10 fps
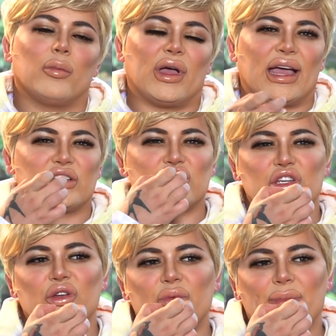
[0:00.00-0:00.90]
But I had
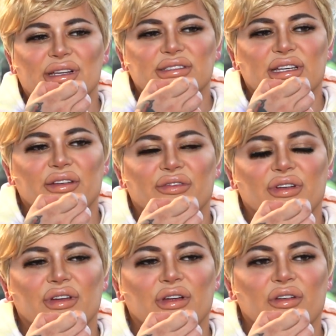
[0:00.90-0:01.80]
two massive
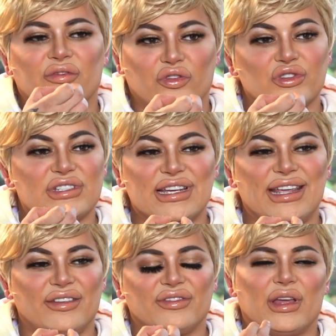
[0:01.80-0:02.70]
front teeth.